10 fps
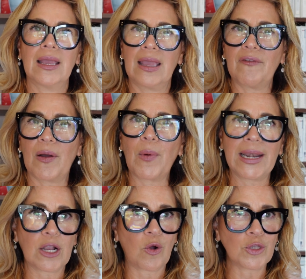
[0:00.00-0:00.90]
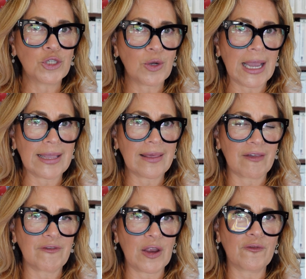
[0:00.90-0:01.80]
If I want to conjugate
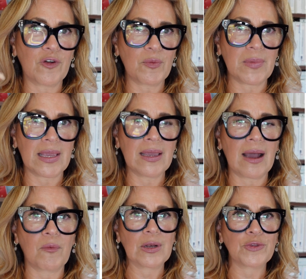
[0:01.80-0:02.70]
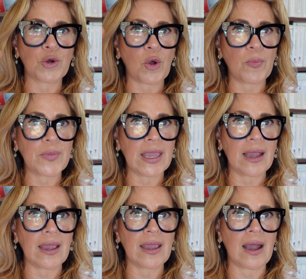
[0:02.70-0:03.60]
that verb for me, I drop
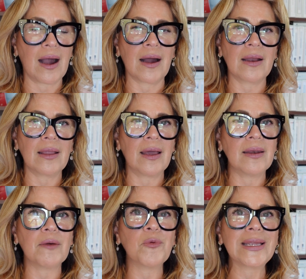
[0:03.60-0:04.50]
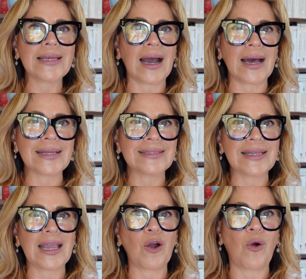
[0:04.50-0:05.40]
the AR and I will add
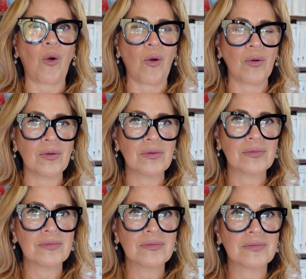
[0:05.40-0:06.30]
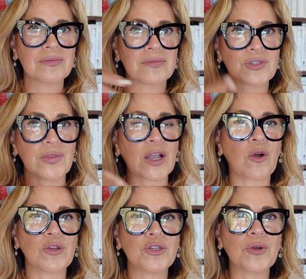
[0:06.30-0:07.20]
the O. So the
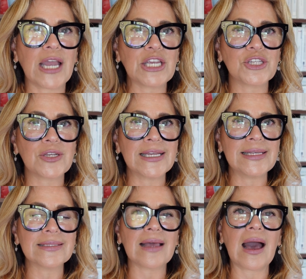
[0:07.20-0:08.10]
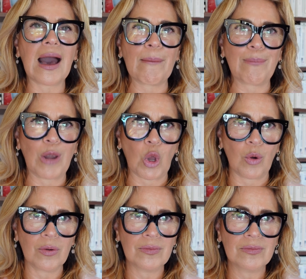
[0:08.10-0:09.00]
conjugation is hablo.
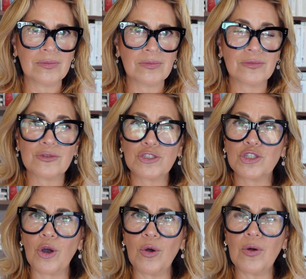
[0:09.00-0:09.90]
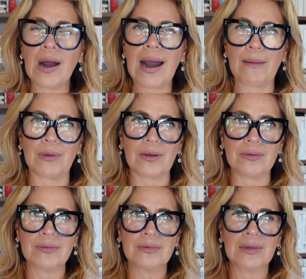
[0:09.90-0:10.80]
Yo hablo.
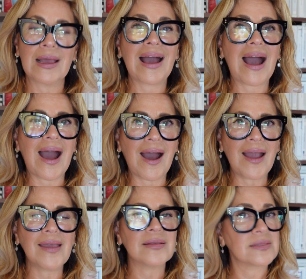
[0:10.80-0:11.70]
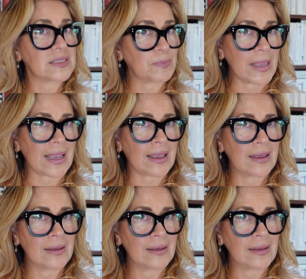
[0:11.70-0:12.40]
I speak.